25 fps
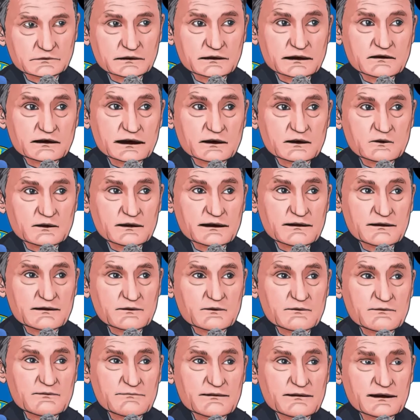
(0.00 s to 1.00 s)
aggression
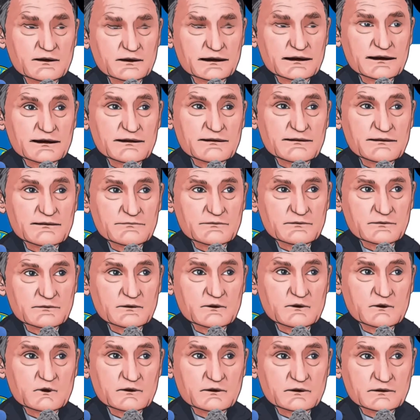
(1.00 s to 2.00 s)
and tenacity,
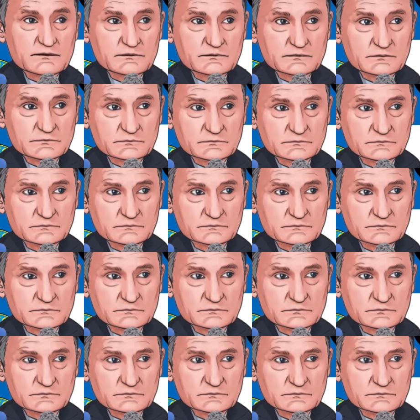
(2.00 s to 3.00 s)
and um,
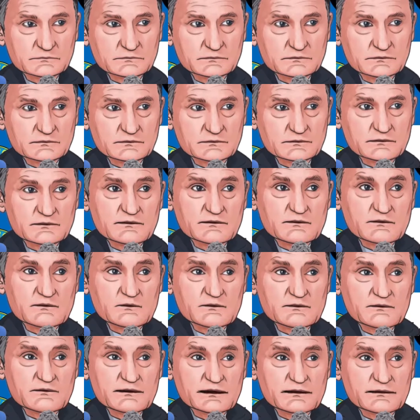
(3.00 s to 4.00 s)

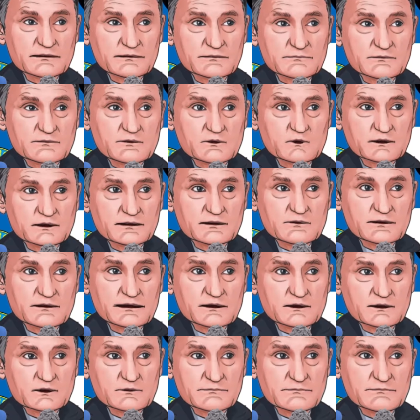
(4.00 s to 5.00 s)
ultimately you'd like to fill your
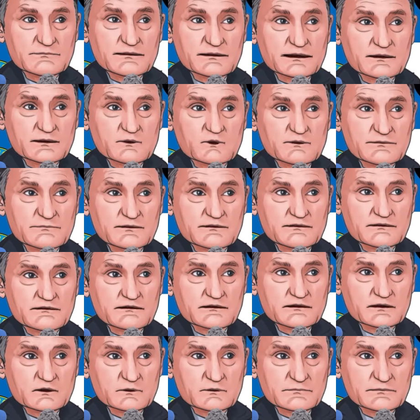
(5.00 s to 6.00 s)
team with players who can all
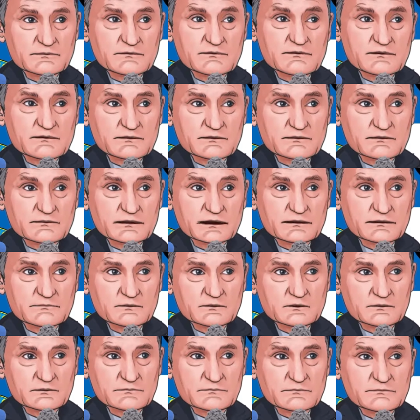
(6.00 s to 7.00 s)
play with the ball
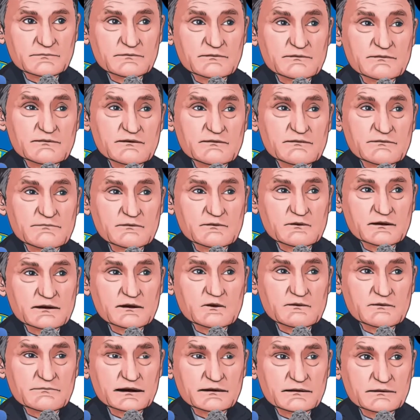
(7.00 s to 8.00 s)
and have a nasty
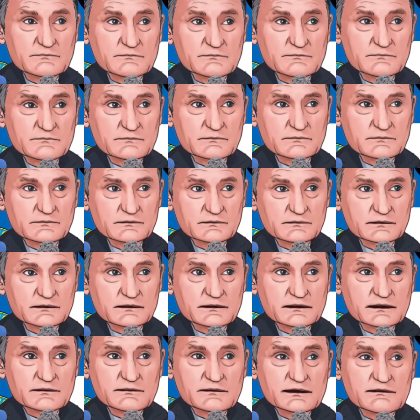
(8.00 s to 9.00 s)
streak in them.
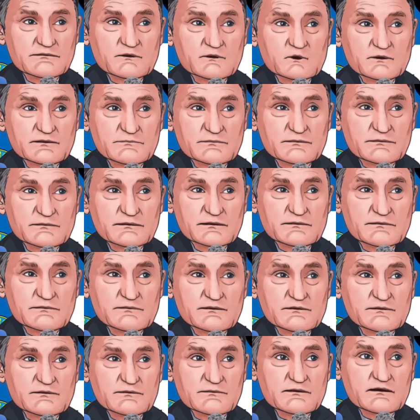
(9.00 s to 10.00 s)
Them footballers are all
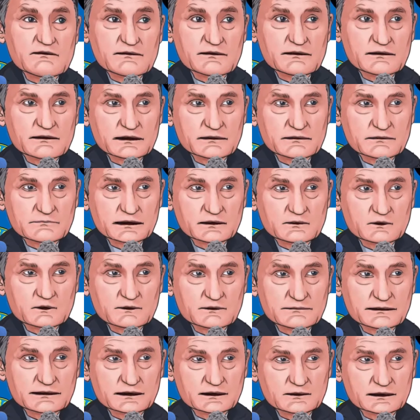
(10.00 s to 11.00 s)
playing in the Premier League, and so
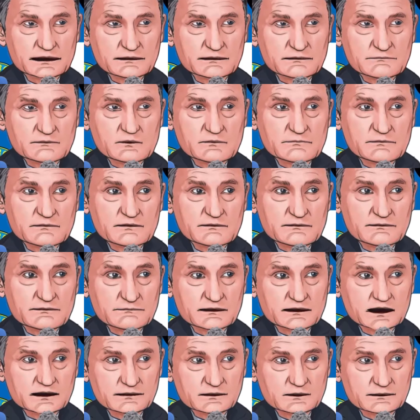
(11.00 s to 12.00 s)
it's very difficult to find the
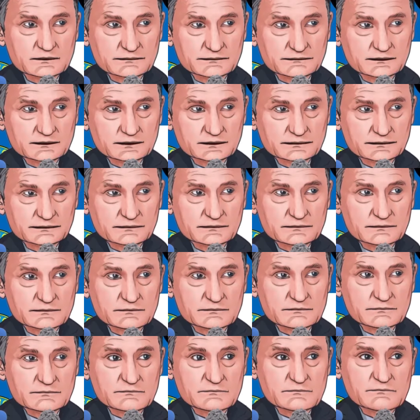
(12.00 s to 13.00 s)
balance, but
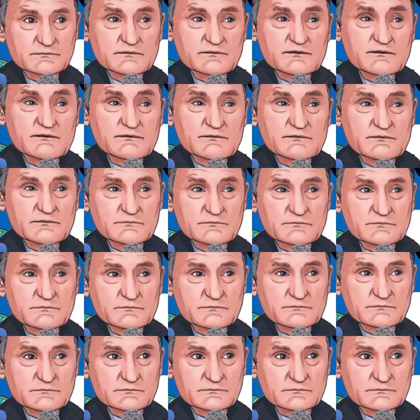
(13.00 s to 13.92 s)
um,